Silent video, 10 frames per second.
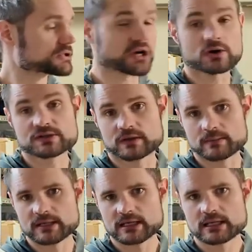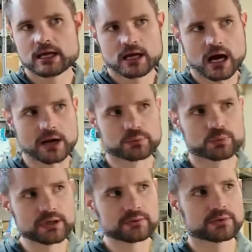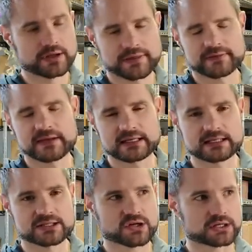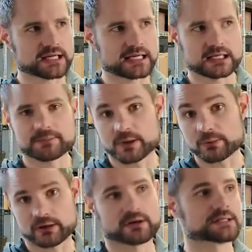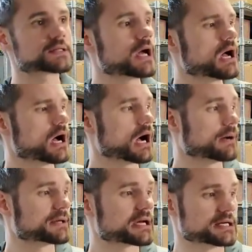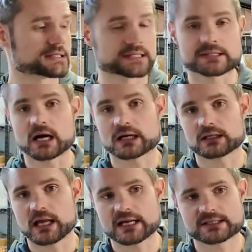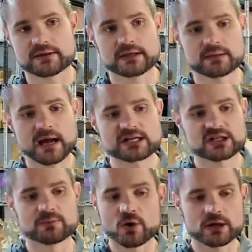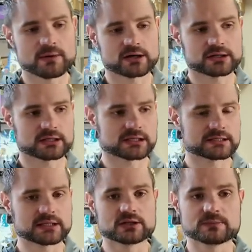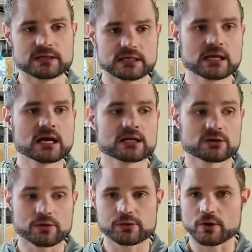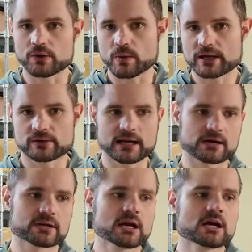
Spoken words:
Wars Unlimited, I really, really think they need to start tightening up their print runs because it's not going to last. I think the Magic and Pokemon are going to continue to be, throw their weight around,